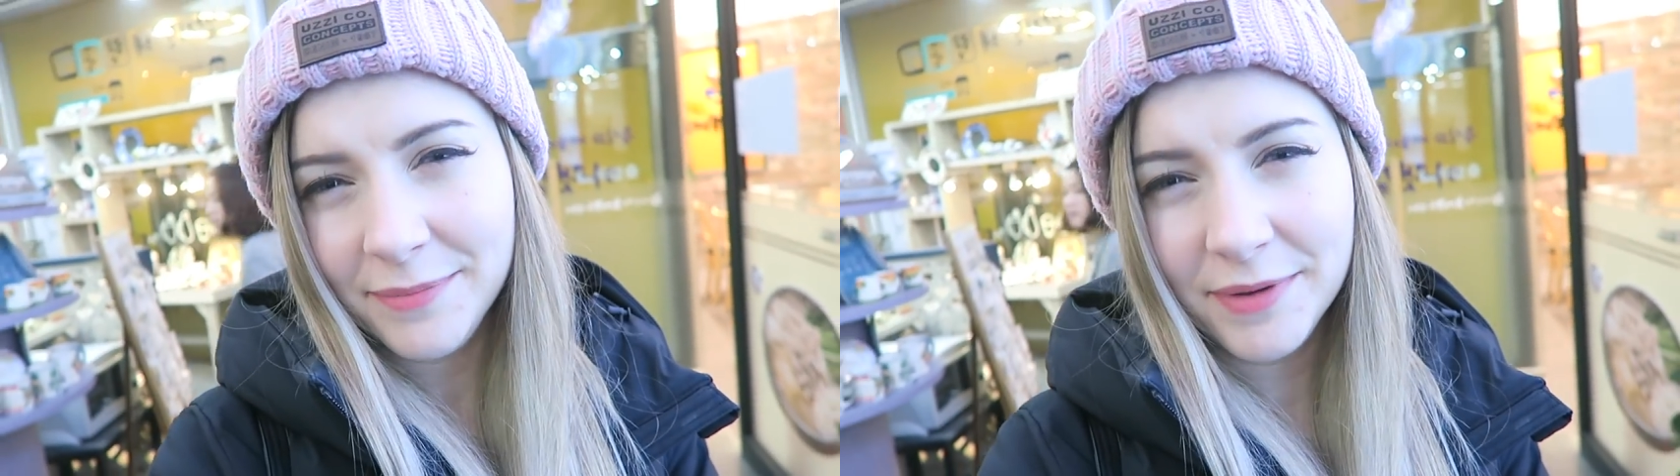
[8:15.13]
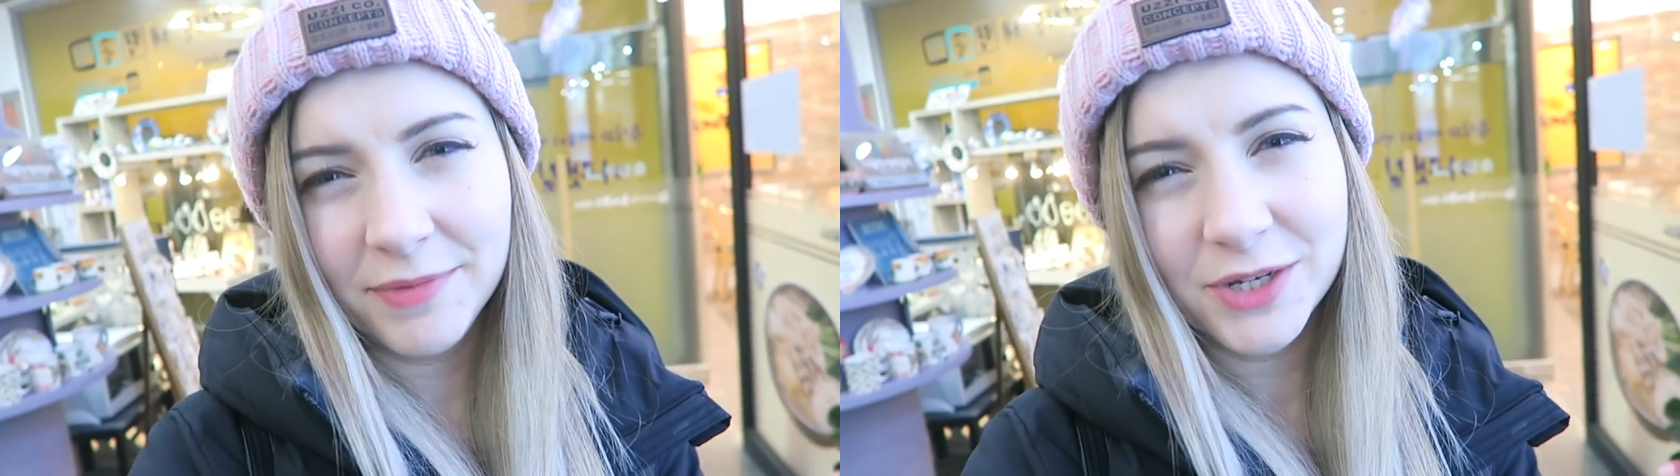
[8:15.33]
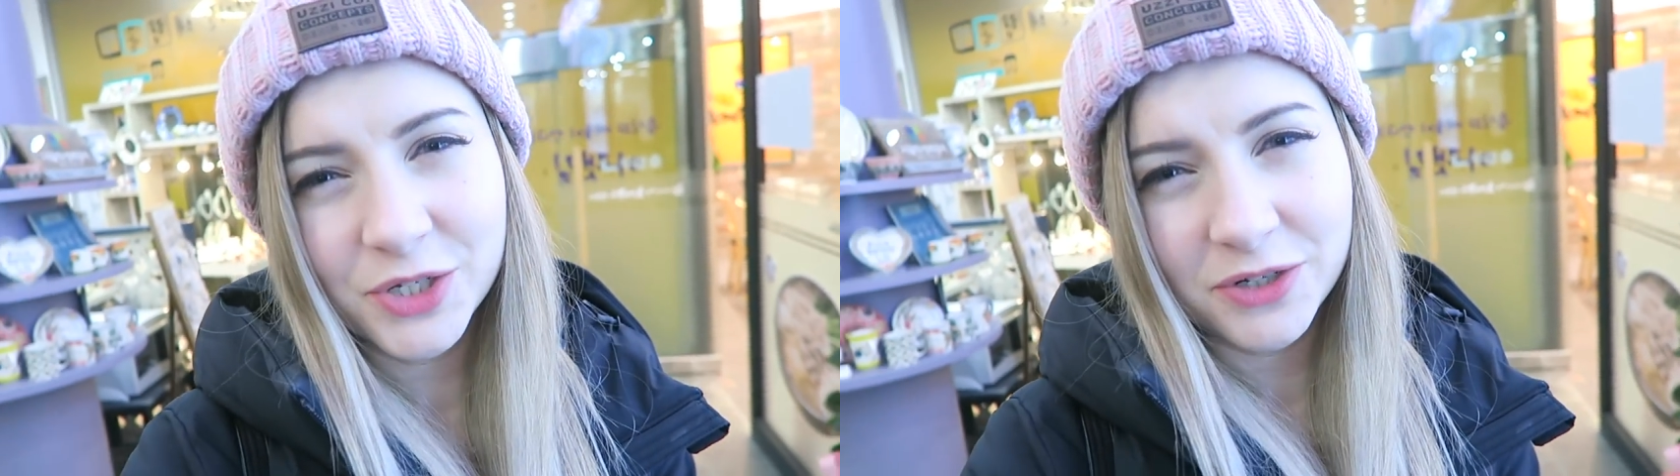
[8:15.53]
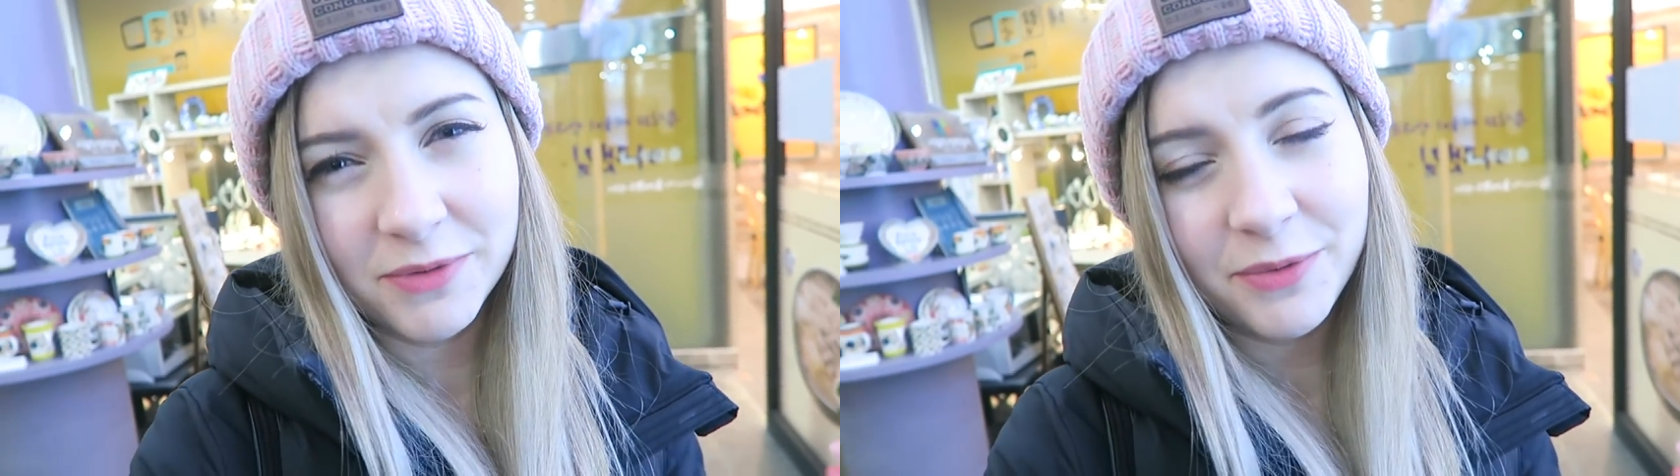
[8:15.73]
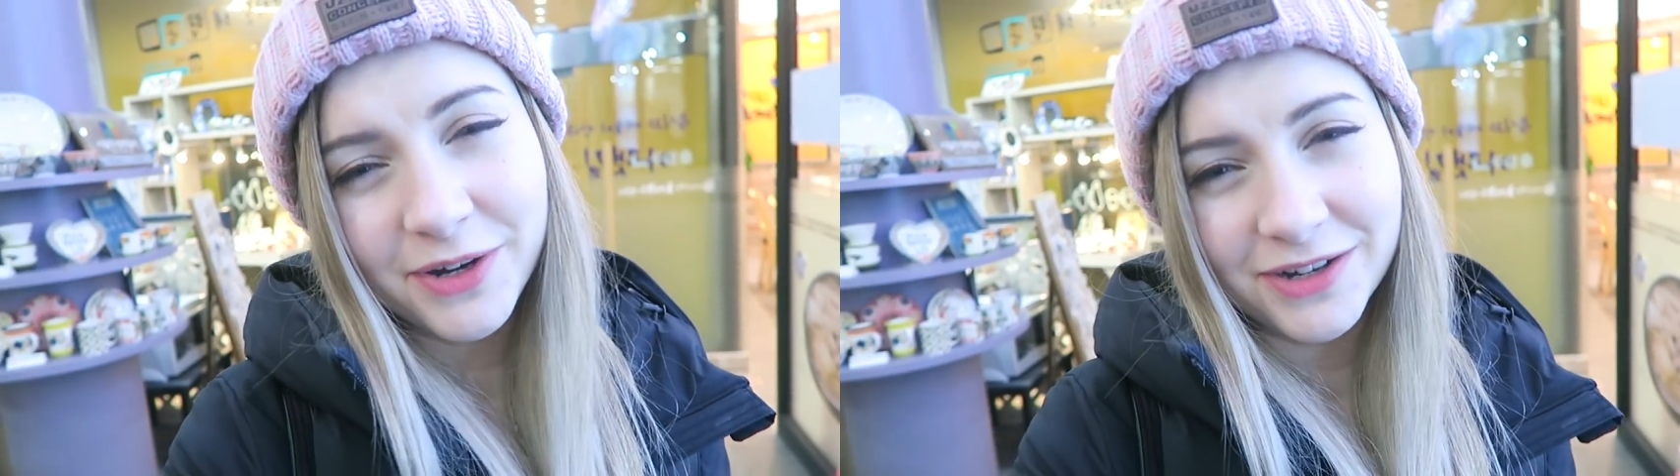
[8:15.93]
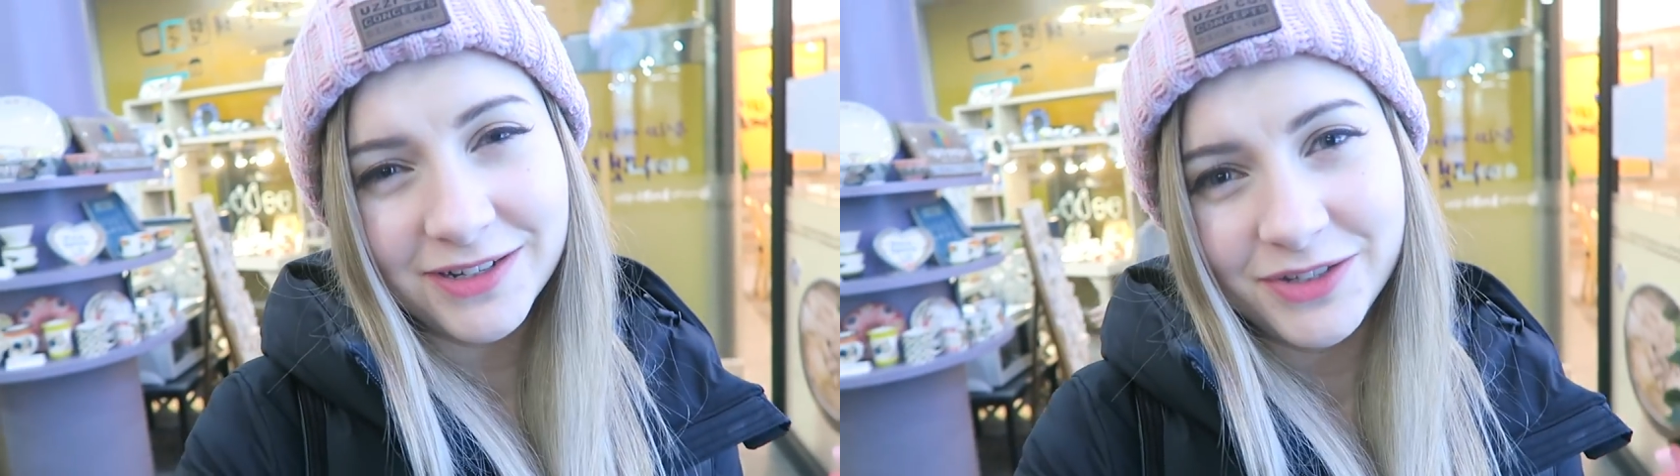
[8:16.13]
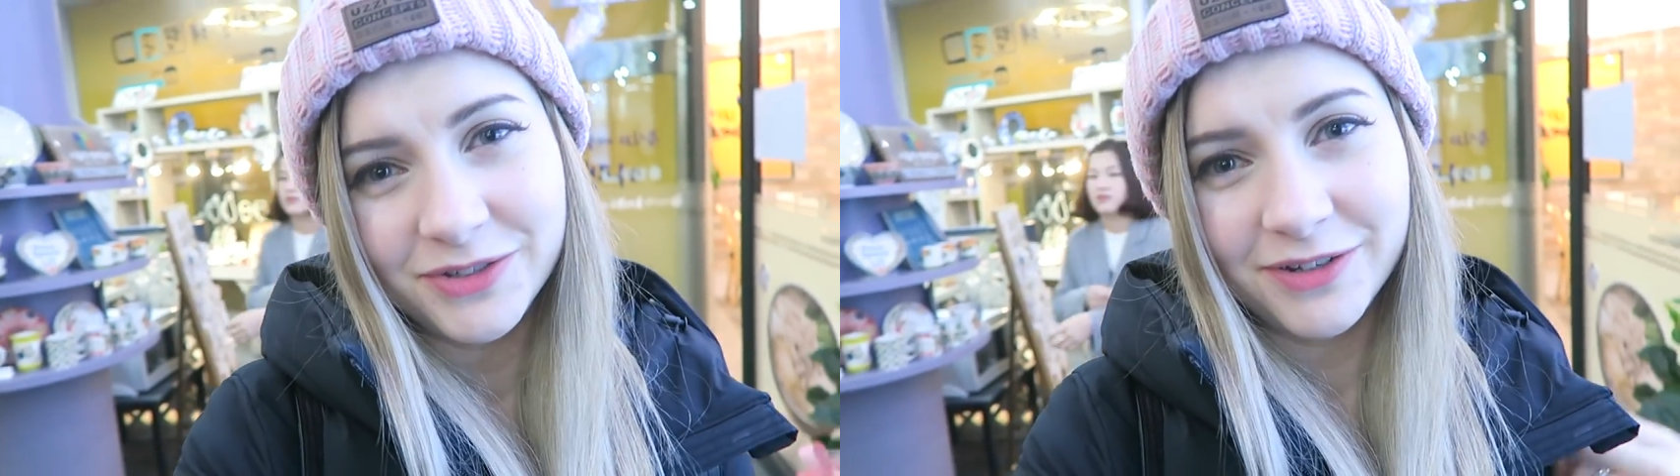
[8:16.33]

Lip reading: I'm not sure, but we couldn't do